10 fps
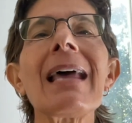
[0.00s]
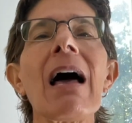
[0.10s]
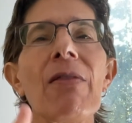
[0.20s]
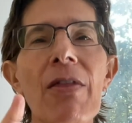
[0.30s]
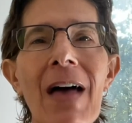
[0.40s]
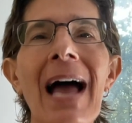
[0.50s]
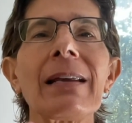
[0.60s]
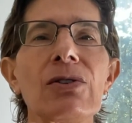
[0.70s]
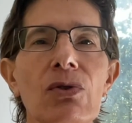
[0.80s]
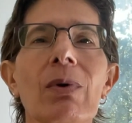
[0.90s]
and that
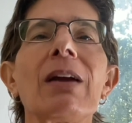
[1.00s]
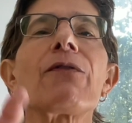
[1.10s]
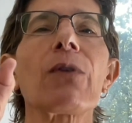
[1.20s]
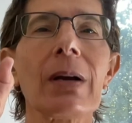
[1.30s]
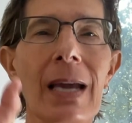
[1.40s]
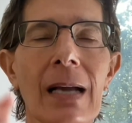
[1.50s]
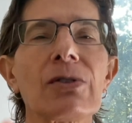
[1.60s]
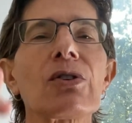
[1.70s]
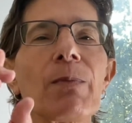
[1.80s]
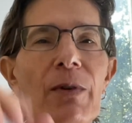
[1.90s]
is great for
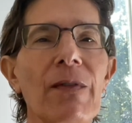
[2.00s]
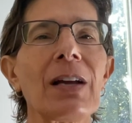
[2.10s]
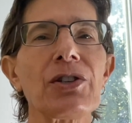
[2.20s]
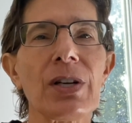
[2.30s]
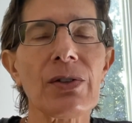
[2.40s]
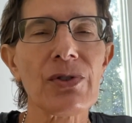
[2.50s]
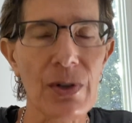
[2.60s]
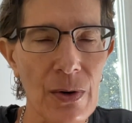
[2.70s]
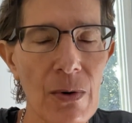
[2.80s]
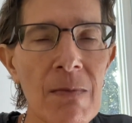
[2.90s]
cancer prevention
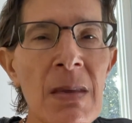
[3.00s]
too.